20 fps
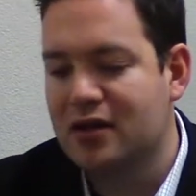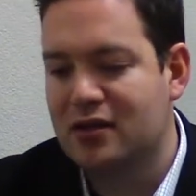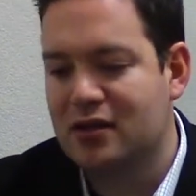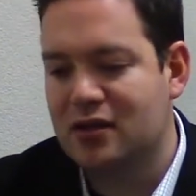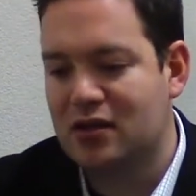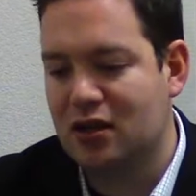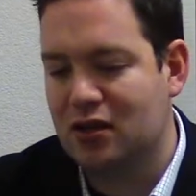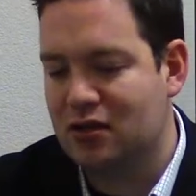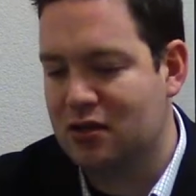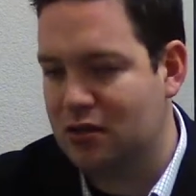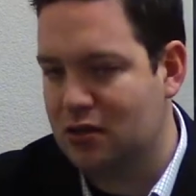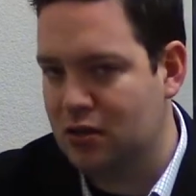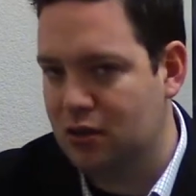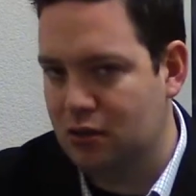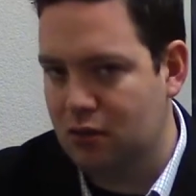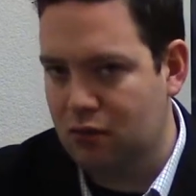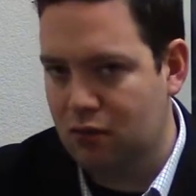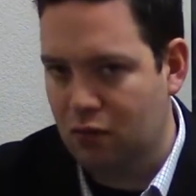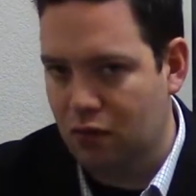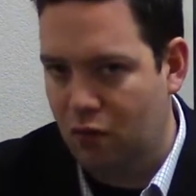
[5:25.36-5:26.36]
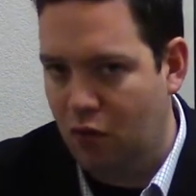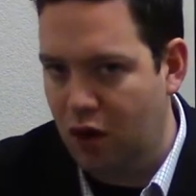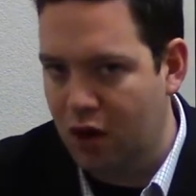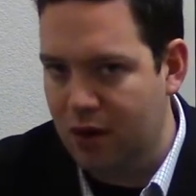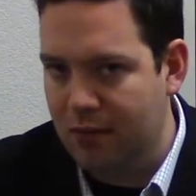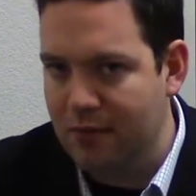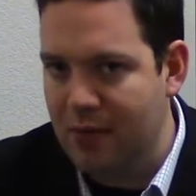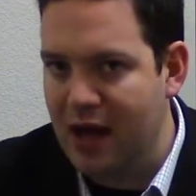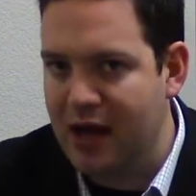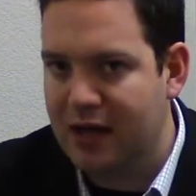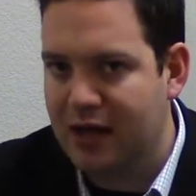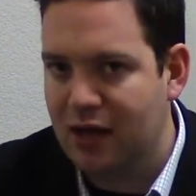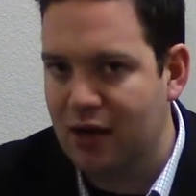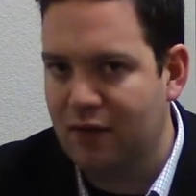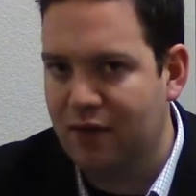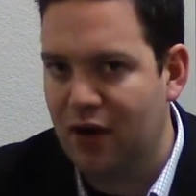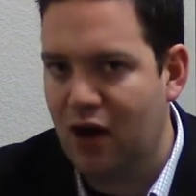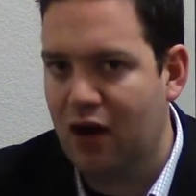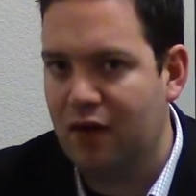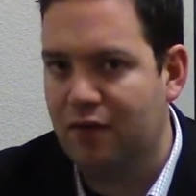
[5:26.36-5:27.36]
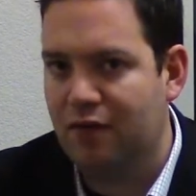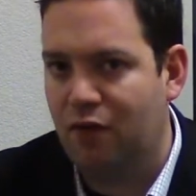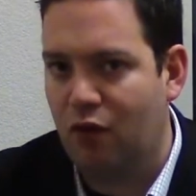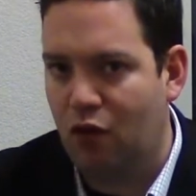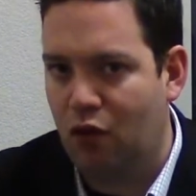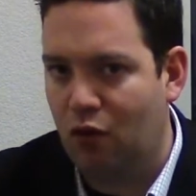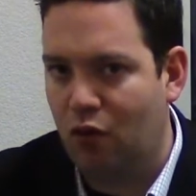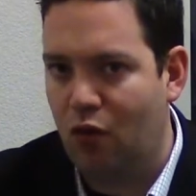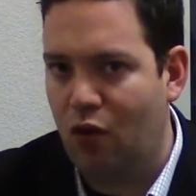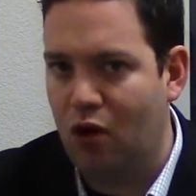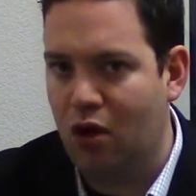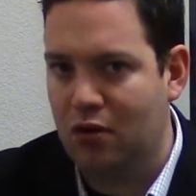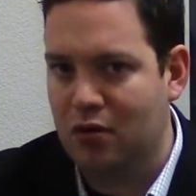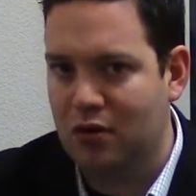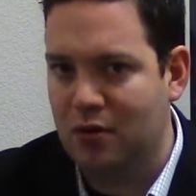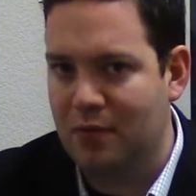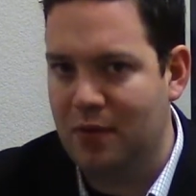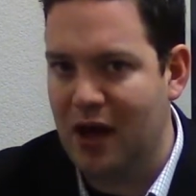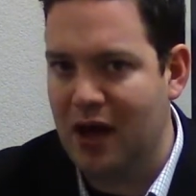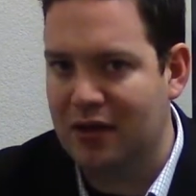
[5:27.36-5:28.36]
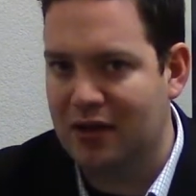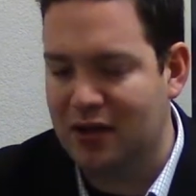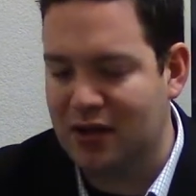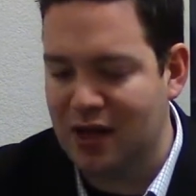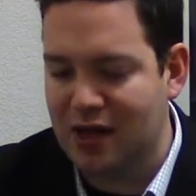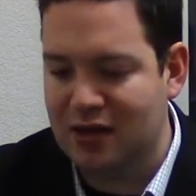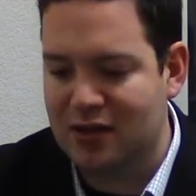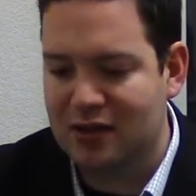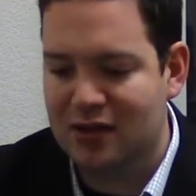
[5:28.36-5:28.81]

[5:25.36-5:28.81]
Just want to make you very forewarned about this.